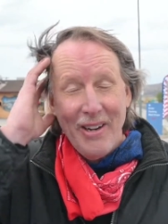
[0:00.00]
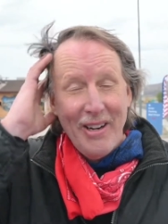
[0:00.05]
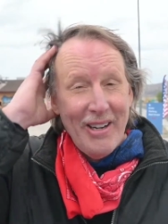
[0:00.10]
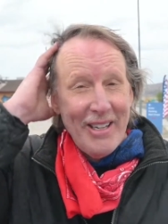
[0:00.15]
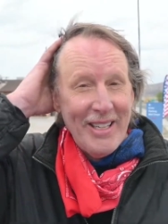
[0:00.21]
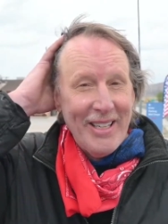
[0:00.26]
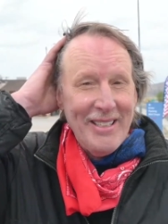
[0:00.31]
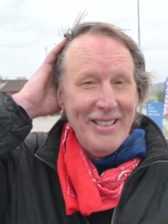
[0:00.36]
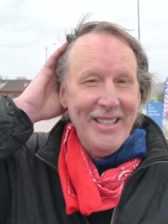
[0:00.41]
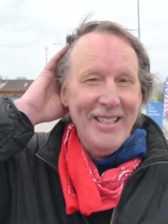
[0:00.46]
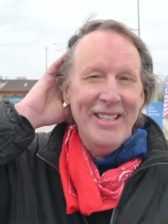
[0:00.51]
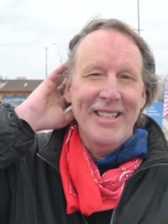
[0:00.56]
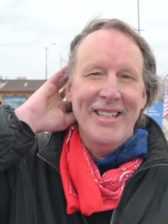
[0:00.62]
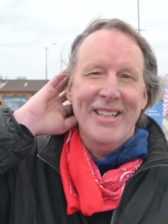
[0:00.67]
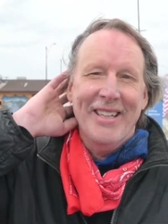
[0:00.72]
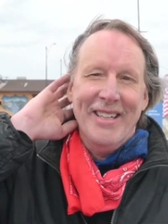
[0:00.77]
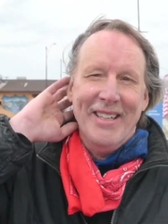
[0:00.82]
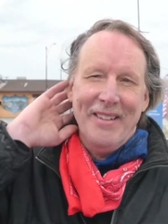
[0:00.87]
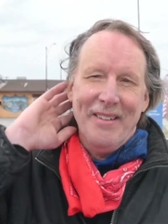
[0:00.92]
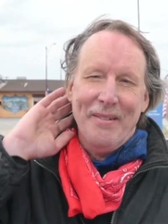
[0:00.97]
very
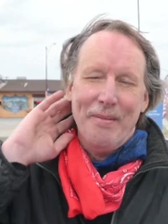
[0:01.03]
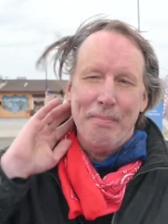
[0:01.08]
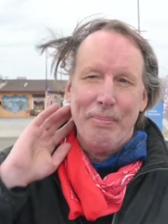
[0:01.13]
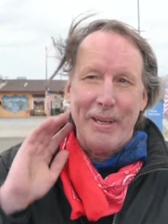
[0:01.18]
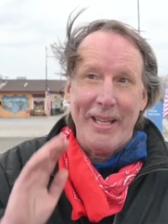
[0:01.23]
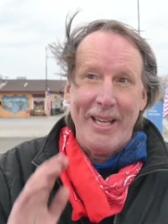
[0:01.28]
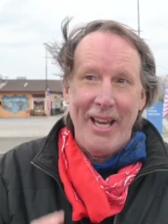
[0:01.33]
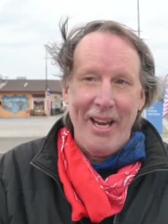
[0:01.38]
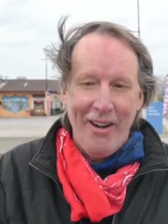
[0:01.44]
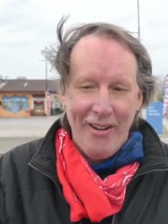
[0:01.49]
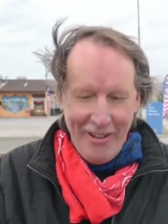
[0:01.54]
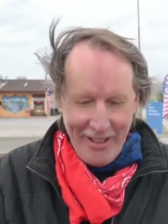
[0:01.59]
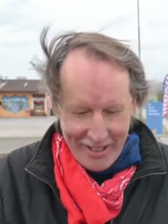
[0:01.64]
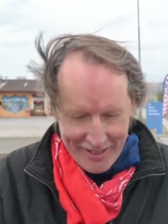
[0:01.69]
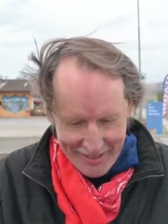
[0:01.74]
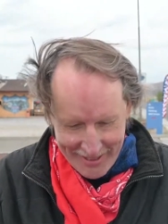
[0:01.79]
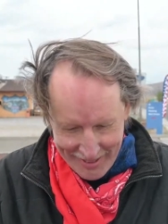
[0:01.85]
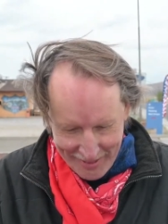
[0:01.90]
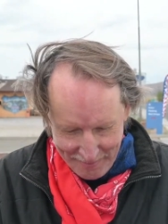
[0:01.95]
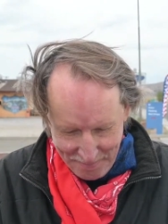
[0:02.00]

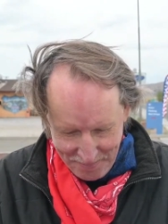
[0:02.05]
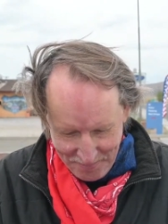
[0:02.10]
precarious.